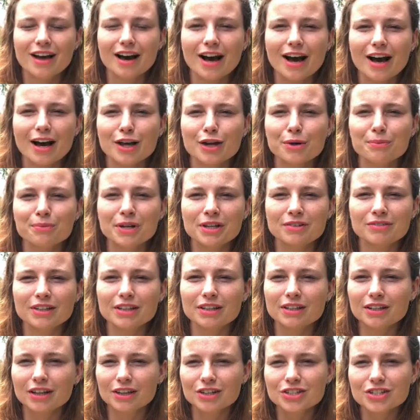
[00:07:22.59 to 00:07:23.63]
I am
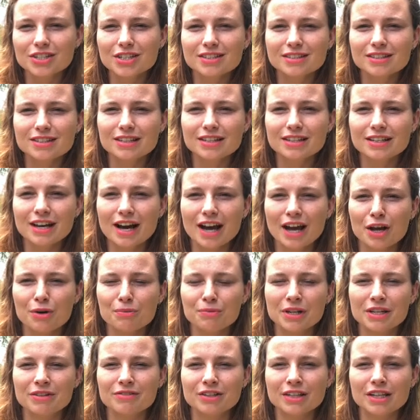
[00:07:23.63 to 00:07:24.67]
living consciously, I am
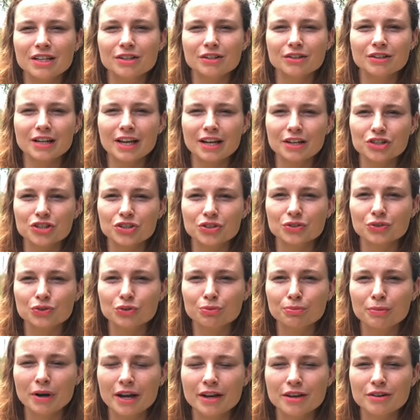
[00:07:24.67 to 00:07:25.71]
living in connection to
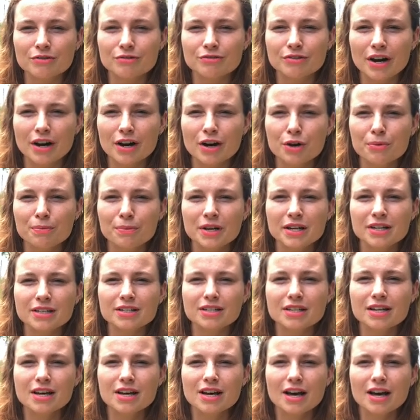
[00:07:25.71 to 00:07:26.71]
my environment,